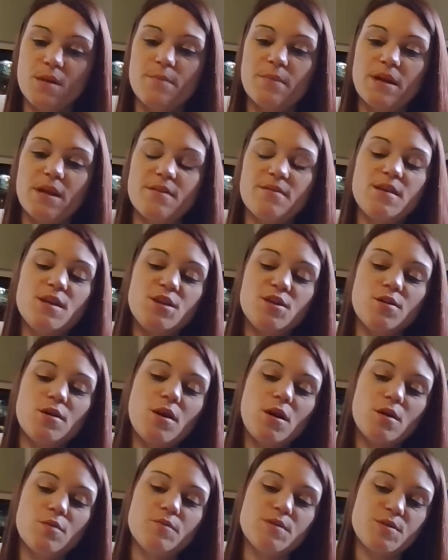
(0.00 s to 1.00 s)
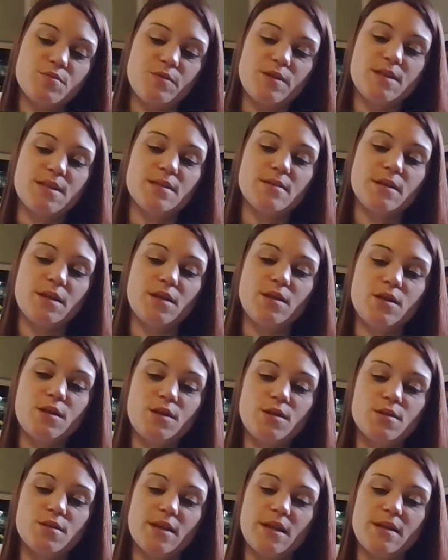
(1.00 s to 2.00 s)
but I think your heart was recently
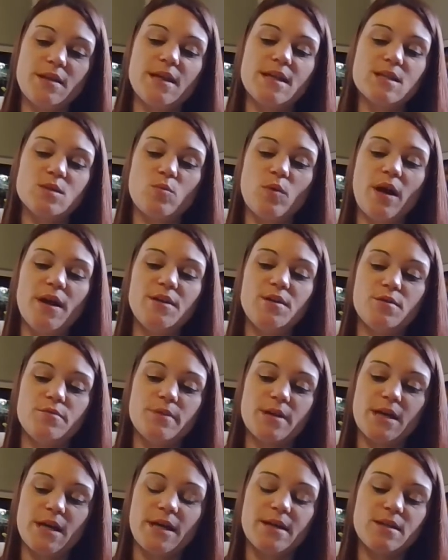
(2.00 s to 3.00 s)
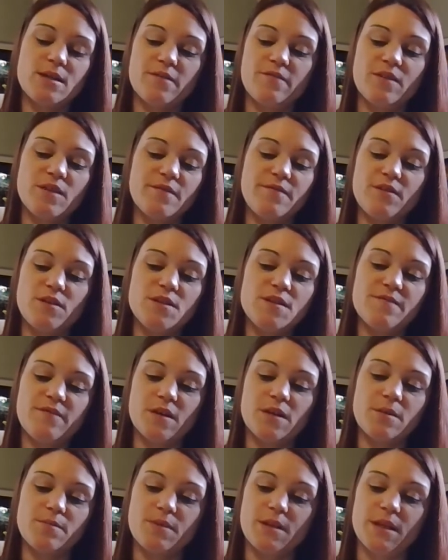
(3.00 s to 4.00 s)
hurt and that's why you're reactive in the first
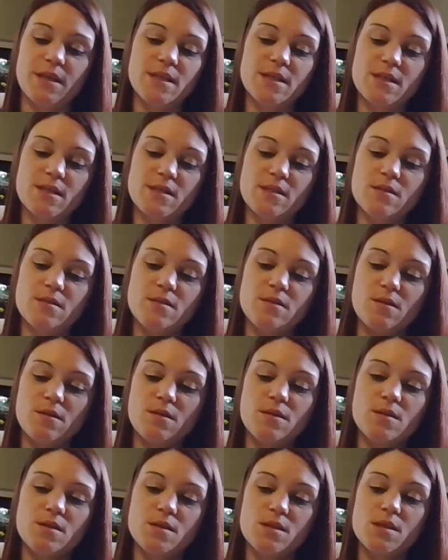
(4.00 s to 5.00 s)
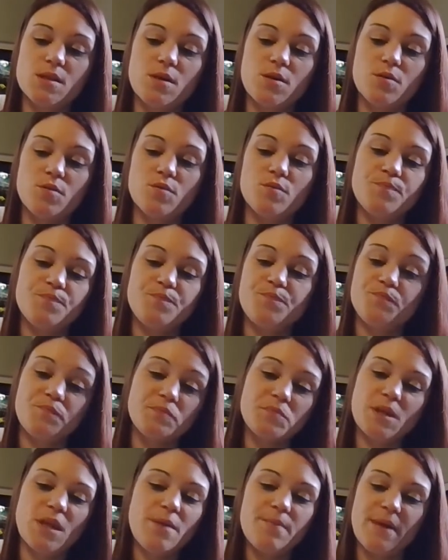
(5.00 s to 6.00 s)
fucking place. So
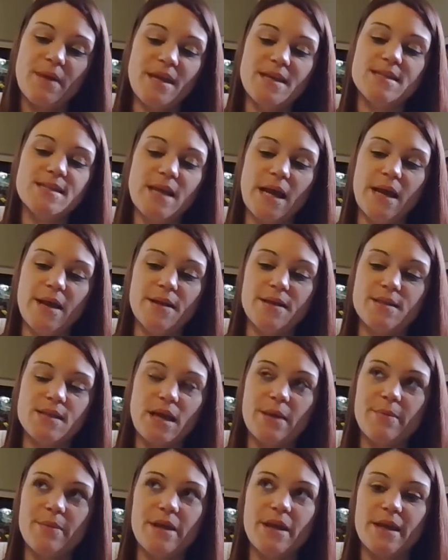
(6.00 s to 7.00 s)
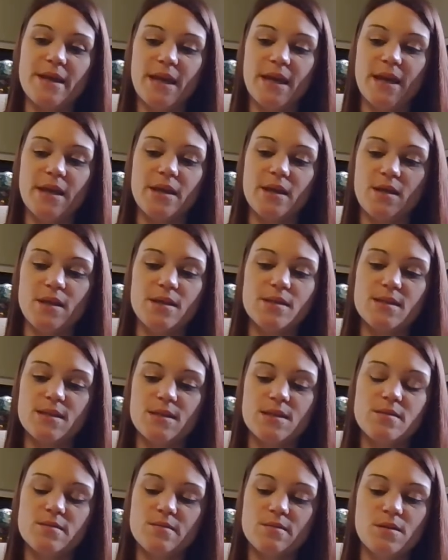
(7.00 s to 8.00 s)
it makes sense. I mean, I get it.
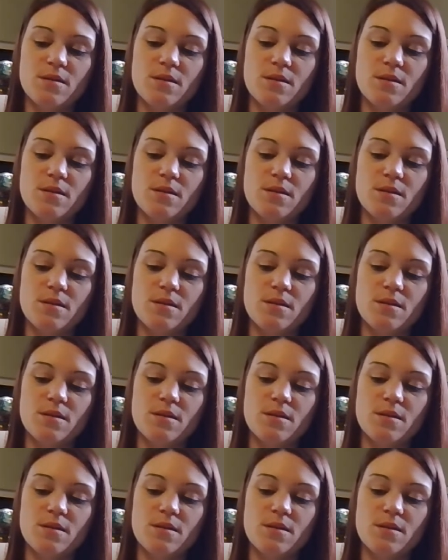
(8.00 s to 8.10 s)
It's